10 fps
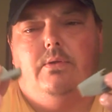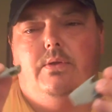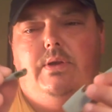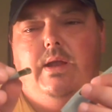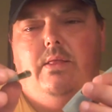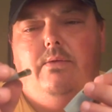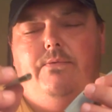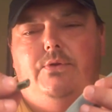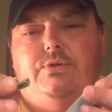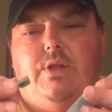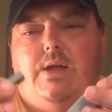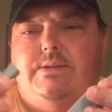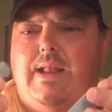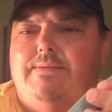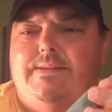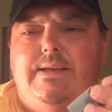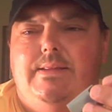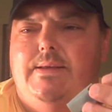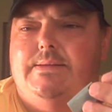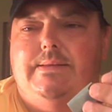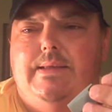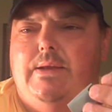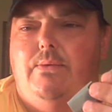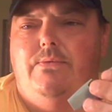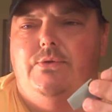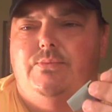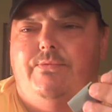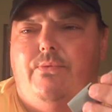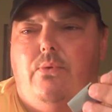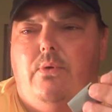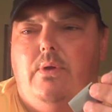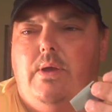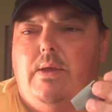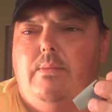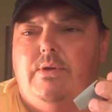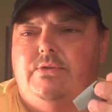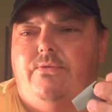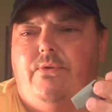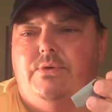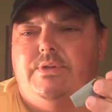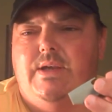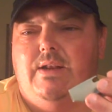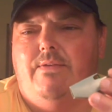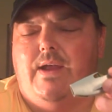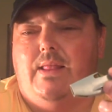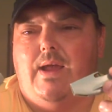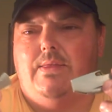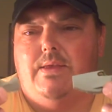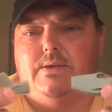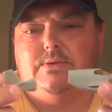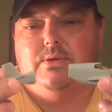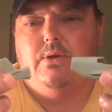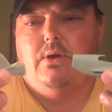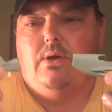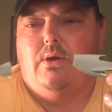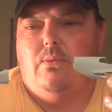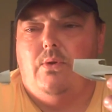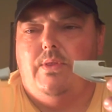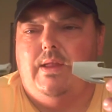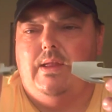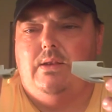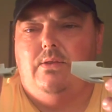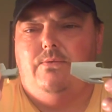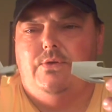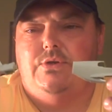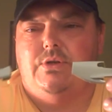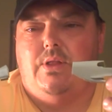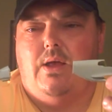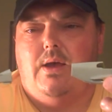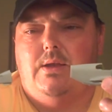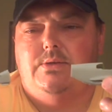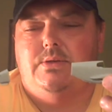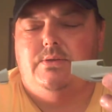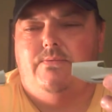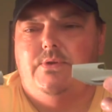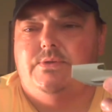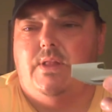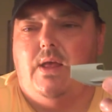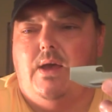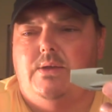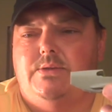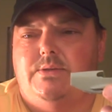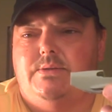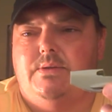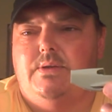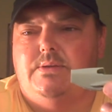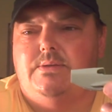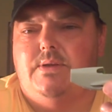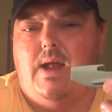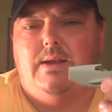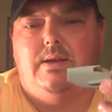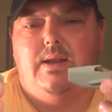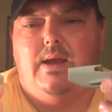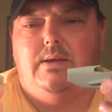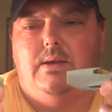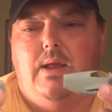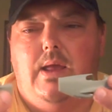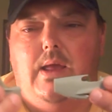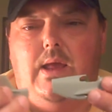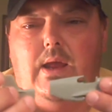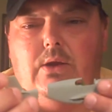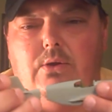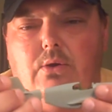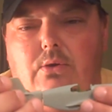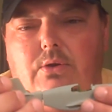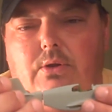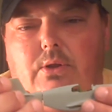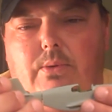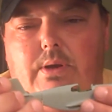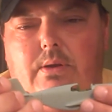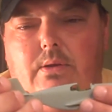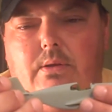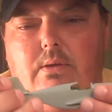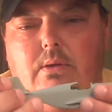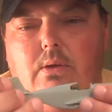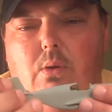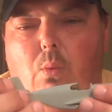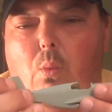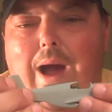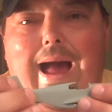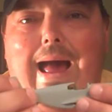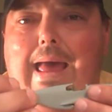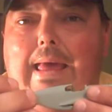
the tail of the fuselage. And I've seen this in kit reviews before, but it's the first kit I've had like this, where the end of the fuselage is not connected, and you're to glue it. Why?